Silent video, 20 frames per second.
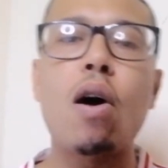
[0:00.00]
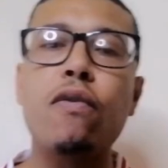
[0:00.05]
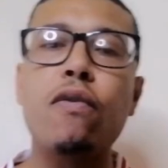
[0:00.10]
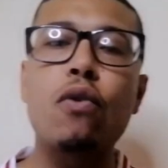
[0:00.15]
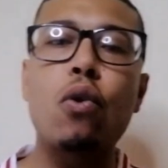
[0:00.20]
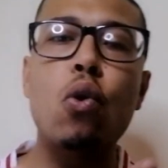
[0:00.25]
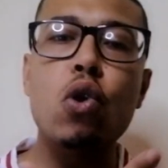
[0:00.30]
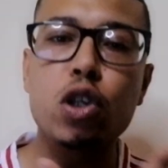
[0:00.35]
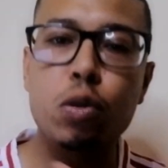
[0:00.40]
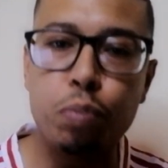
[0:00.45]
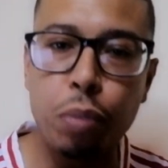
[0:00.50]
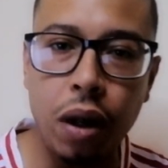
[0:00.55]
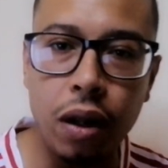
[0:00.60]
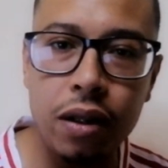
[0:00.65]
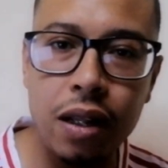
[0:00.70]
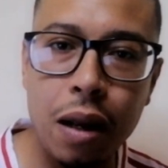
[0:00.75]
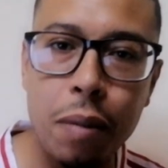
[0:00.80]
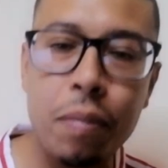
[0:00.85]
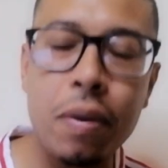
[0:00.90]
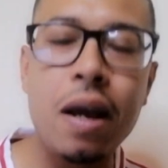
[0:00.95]
Of course,
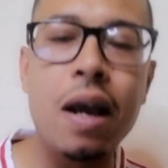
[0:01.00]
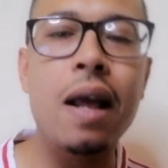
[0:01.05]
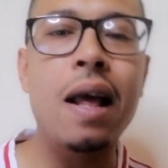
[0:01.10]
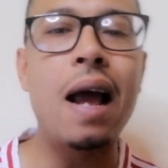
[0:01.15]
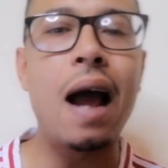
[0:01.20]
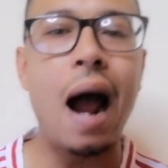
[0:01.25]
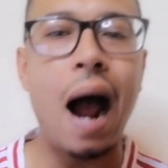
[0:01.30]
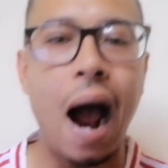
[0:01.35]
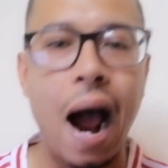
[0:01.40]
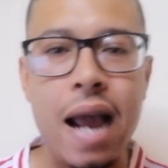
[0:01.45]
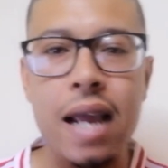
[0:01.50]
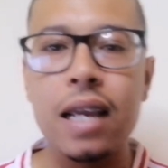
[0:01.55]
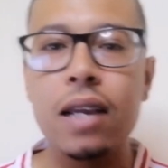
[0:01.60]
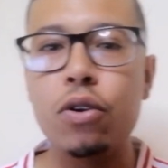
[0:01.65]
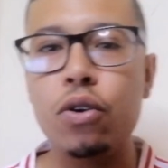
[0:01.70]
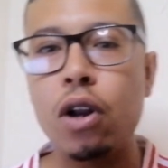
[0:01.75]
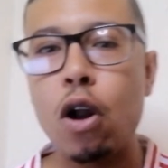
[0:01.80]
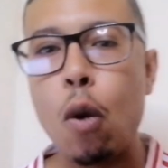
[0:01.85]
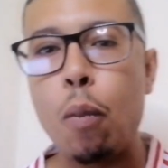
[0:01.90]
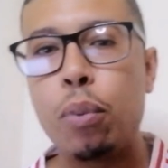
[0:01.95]
build up,
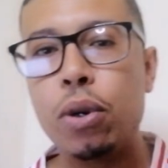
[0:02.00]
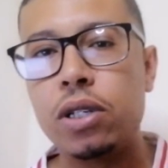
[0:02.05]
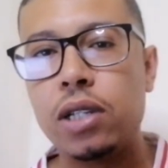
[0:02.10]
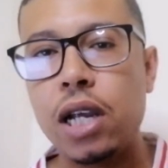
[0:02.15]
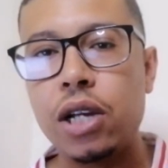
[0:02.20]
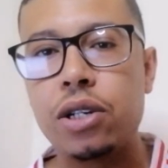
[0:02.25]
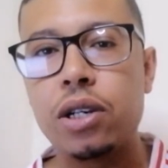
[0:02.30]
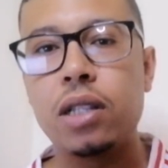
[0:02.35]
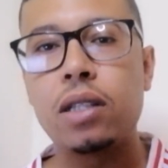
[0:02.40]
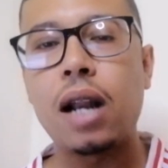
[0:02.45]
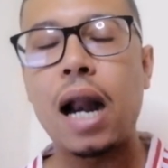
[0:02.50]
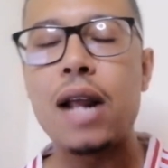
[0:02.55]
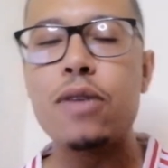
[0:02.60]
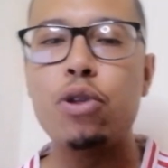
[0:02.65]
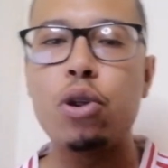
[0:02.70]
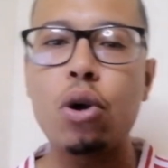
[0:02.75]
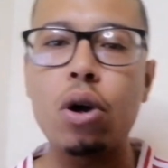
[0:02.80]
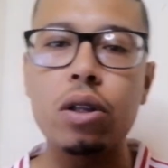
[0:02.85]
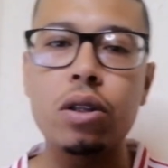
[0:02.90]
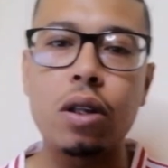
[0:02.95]
high, possession,
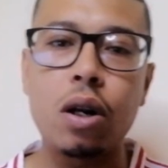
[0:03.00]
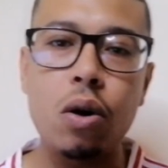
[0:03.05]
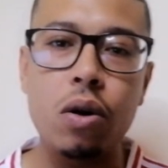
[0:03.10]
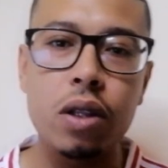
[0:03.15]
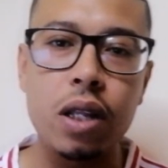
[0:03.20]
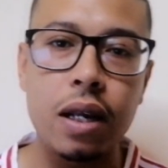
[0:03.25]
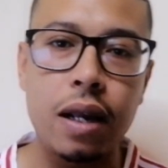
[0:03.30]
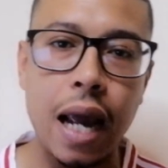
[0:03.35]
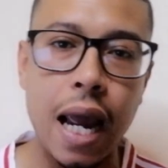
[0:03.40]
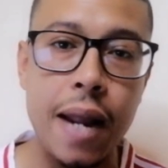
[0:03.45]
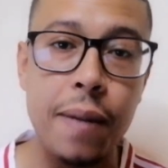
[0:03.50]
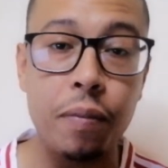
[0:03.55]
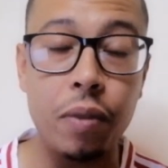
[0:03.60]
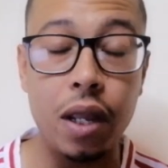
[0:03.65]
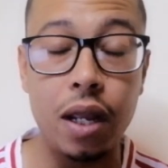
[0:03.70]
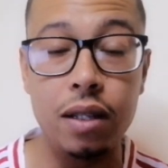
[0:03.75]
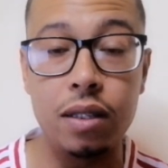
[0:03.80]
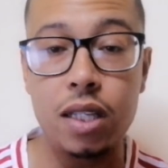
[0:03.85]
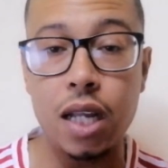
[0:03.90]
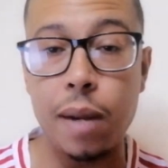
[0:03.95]
trying to control the
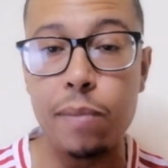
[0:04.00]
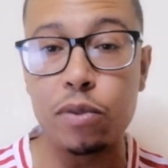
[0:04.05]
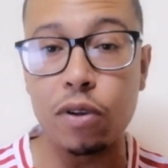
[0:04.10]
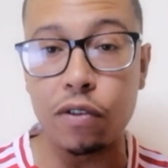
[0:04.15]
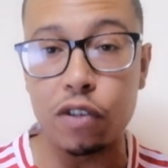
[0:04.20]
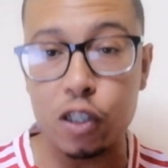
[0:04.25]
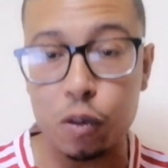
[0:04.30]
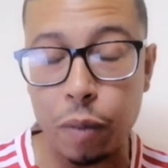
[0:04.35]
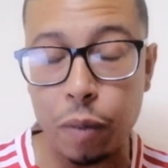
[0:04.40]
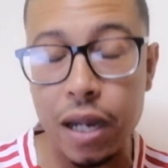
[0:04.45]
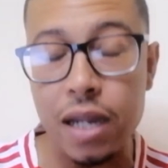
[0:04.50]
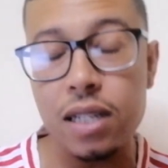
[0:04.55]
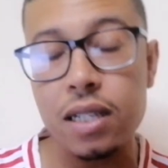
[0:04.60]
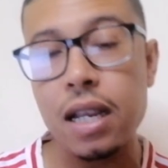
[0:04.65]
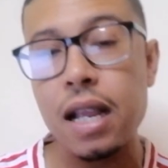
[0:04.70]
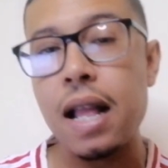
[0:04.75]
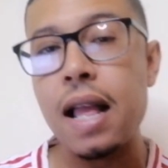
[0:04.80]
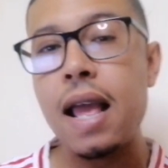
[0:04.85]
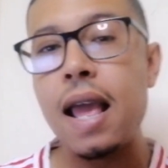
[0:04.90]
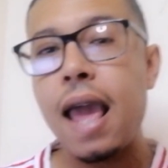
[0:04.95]
game in terms of
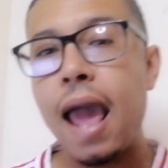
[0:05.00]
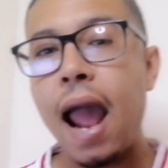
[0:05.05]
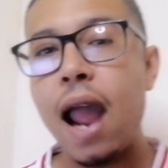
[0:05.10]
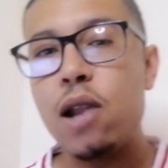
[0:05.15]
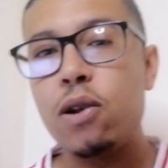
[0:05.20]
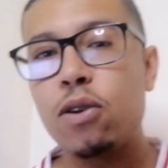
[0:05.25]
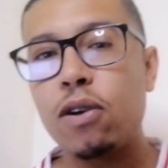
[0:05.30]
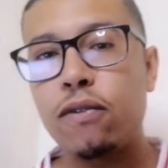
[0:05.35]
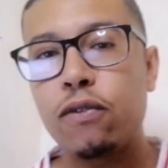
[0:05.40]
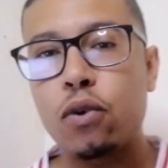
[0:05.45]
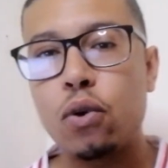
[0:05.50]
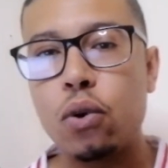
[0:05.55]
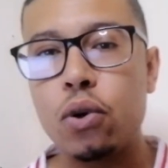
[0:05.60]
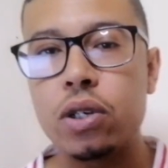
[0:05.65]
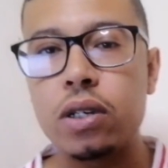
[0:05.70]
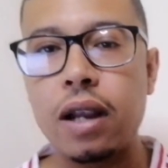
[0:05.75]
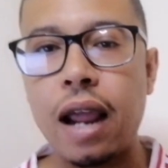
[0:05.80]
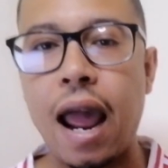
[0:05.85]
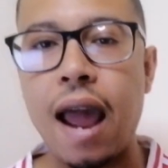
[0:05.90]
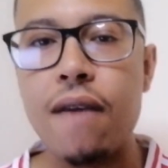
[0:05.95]
space, and of
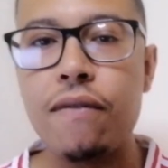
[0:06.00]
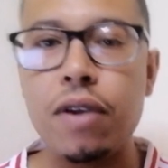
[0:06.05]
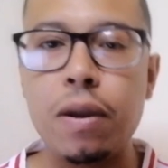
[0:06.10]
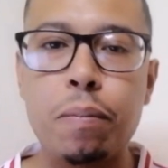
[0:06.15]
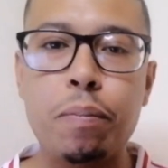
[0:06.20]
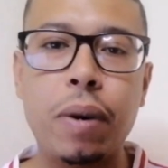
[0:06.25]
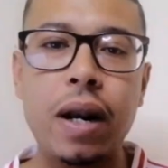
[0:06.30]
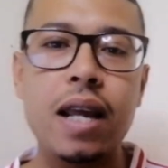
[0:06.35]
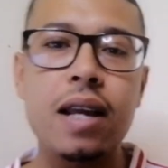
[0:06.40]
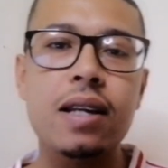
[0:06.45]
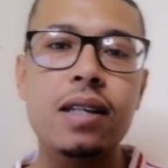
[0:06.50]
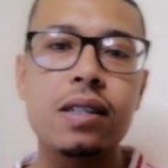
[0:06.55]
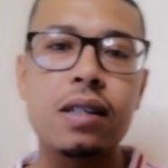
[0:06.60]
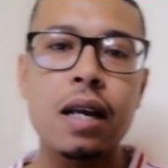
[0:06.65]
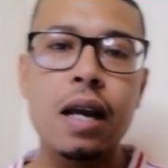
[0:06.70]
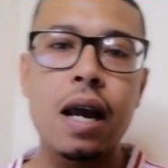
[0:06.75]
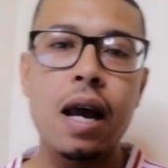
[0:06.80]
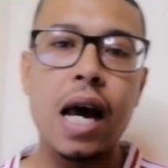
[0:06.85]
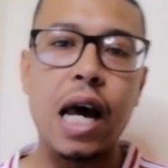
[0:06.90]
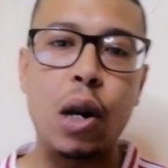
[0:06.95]
course, having
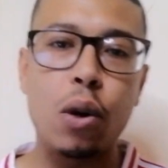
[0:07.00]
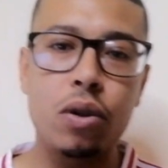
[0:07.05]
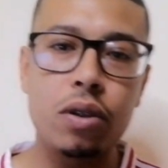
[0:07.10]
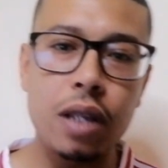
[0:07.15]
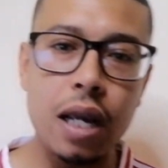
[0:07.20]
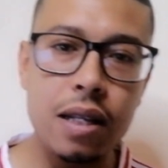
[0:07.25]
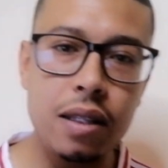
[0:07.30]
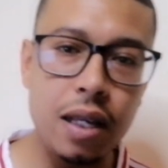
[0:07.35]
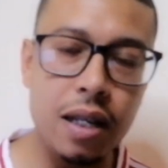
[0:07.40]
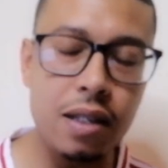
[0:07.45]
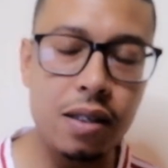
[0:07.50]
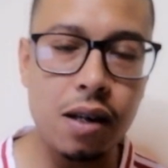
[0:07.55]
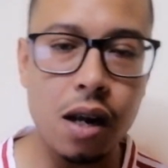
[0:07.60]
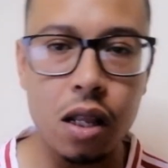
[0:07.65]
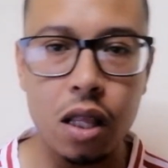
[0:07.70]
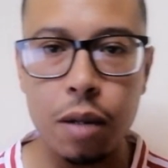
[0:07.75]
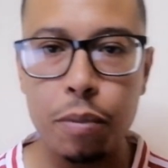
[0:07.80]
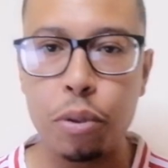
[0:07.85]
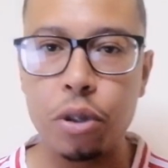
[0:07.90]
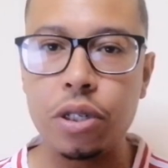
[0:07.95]
players rotate in
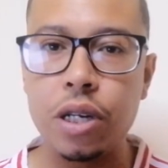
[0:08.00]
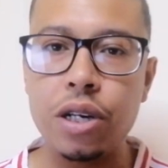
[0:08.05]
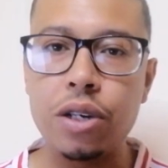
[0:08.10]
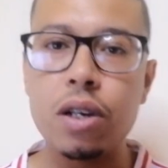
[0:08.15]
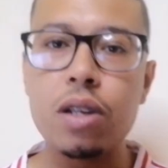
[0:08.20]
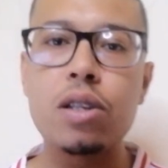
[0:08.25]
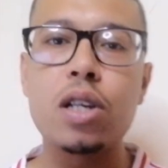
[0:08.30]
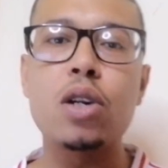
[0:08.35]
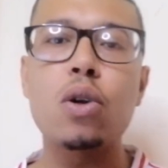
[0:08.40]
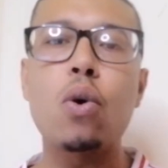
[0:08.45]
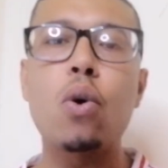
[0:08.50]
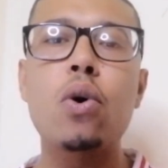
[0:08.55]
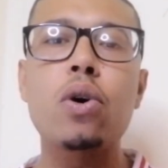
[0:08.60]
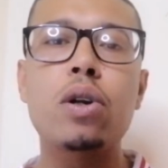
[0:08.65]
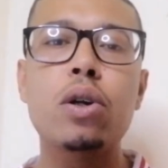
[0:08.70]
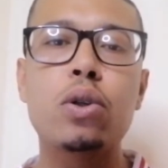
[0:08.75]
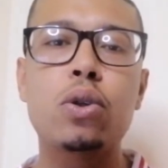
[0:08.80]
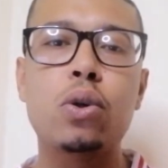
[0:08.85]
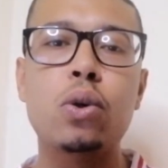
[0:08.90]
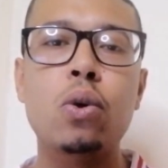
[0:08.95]
certain positions in
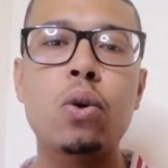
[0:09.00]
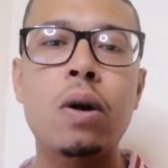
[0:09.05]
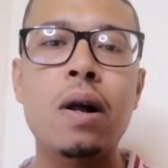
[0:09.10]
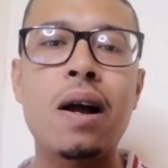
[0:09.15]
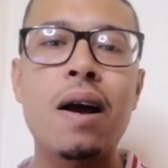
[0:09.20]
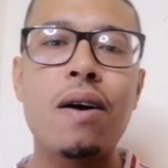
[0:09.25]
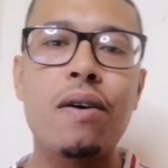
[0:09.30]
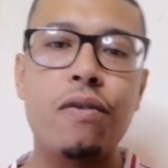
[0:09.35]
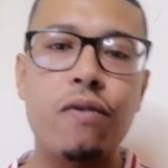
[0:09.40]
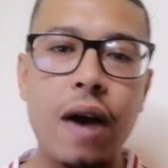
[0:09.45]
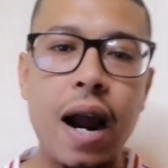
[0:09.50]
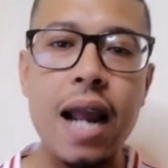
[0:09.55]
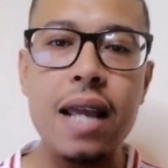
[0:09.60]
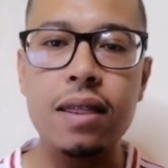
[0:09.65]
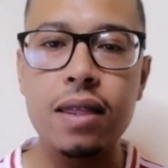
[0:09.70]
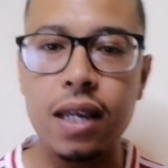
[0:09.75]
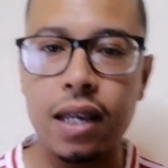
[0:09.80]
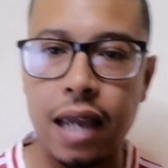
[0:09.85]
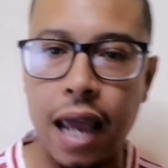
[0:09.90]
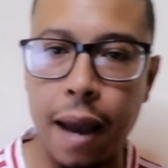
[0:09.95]
order to
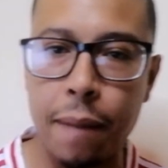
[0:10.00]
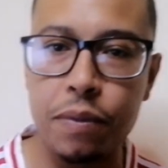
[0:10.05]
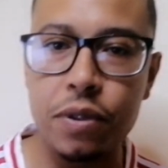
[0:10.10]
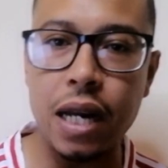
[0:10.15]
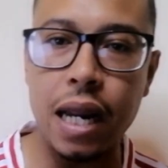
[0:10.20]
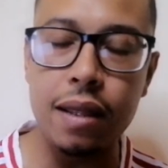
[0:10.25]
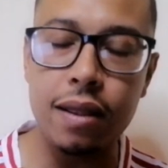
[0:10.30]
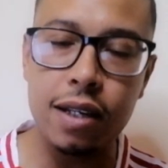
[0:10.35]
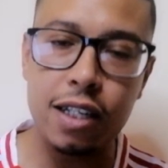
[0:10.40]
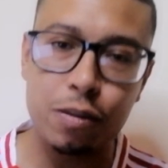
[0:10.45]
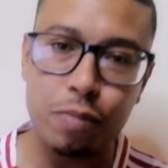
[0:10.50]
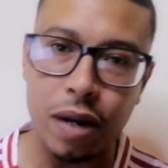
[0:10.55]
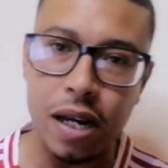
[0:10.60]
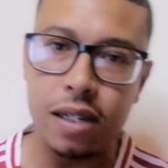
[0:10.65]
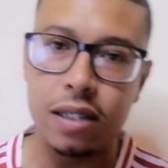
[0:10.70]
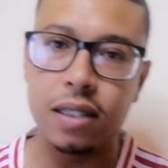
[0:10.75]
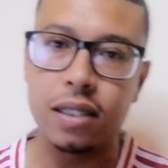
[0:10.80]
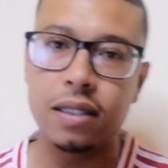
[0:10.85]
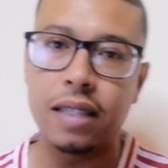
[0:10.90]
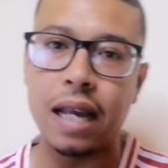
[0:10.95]
find the gaps and the
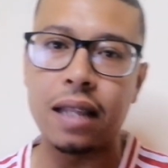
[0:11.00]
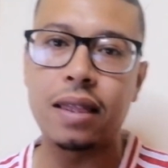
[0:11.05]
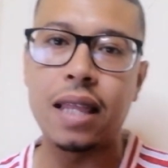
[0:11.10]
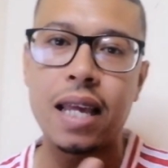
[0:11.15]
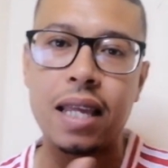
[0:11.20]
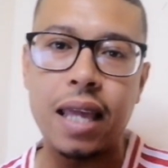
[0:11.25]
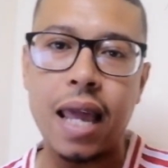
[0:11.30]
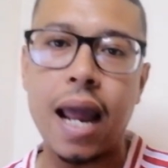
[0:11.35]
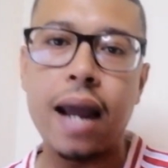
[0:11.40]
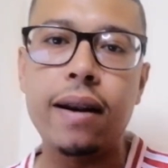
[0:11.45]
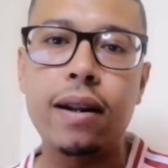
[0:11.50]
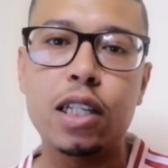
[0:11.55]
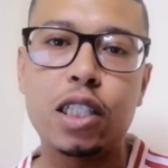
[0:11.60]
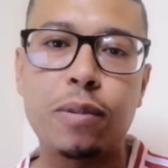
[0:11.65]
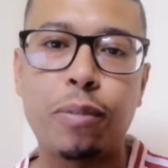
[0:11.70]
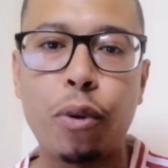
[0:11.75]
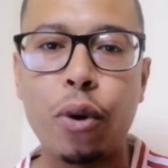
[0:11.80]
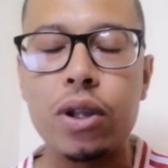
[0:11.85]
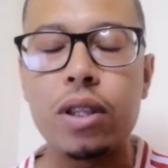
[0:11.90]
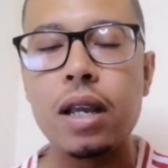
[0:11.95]
spaces that they can
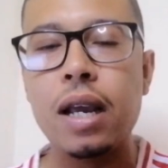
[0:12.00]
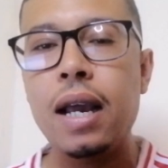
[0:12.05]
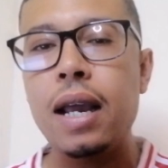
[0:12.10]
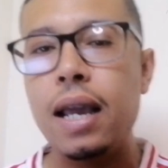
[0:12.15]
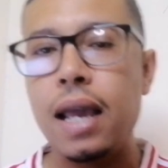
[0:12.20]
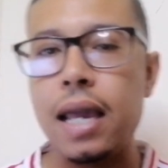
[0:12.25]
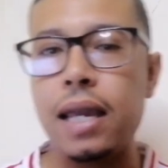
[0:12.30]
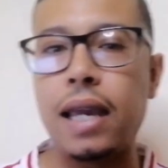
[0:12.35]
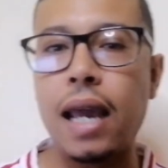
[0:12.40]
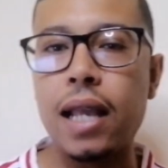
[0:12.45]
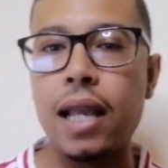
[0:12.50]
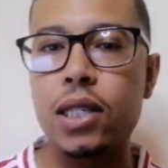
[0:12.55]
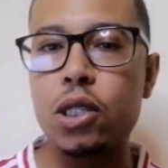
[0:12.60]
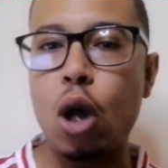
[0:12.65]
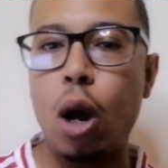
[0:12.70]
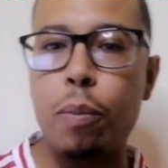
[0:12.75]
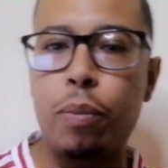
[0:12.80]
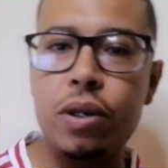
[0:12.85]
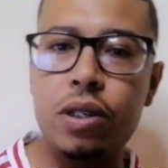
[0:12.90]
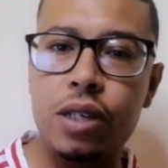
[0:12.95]
exploit
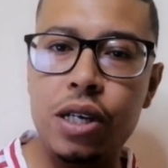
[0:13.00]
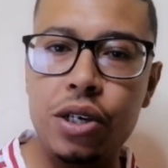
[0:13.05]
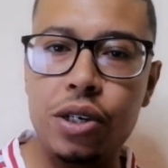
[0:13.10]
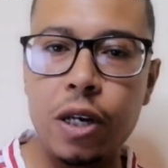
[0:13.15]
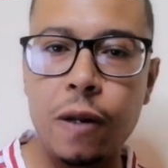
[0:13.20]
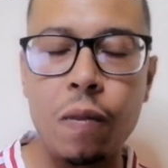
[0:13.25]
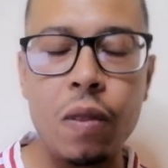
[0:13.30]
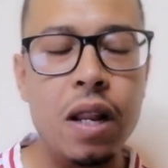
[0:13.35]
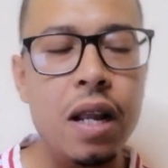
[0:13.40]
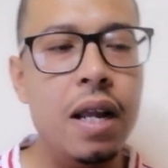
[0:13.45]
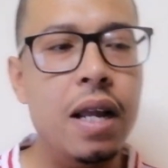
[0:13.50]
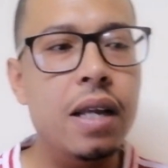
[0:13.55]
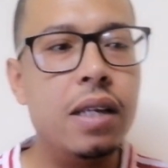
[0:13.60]
against opposition.